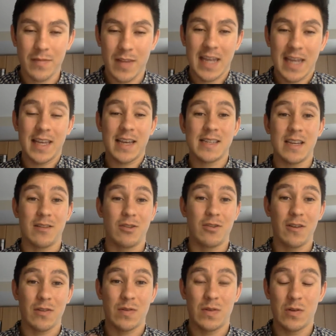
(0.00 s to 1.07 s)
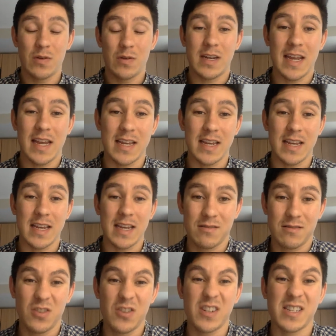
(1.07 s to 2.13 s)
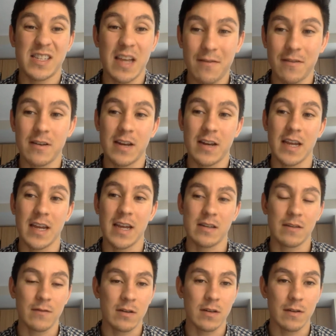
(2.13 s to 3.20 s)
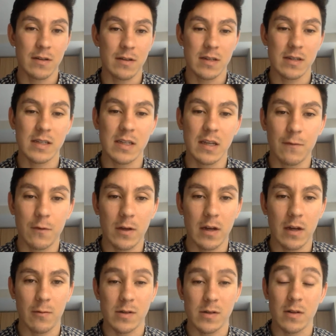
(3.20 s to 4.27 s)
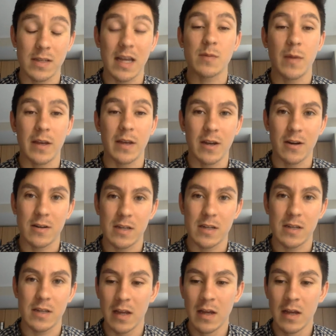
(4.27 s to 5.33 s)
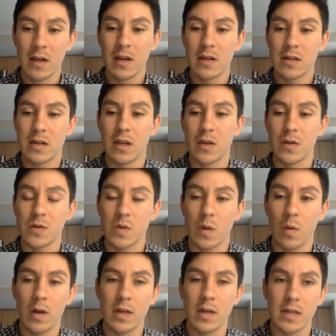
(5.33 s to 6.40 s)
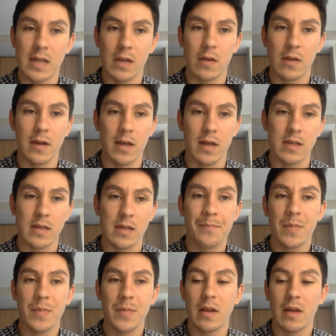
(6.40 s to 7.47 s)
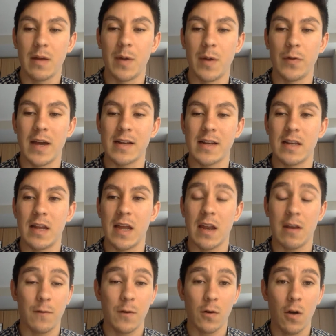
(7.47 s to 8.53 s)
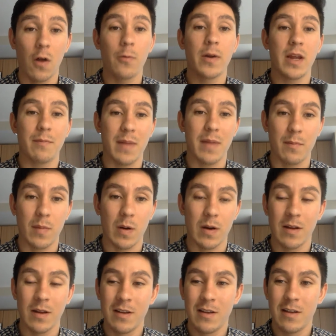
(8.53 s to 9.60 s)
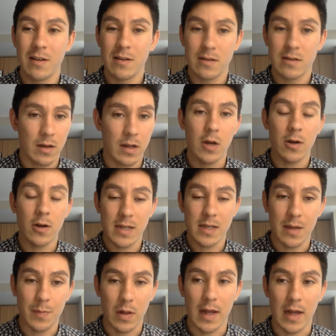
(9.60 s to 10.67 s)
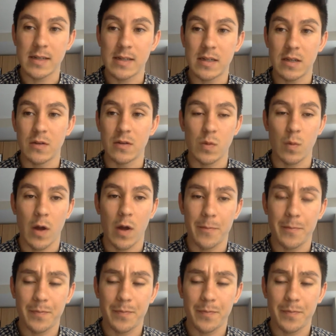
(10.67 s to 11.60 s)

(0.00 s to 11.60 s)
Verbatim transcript: And like I said, you got 30 days, 37 days even to, to see if you get any results. That's my guarantee to you. So I wanted to tell you guys about that today. And if you're already a member, guarantee applies to you as well.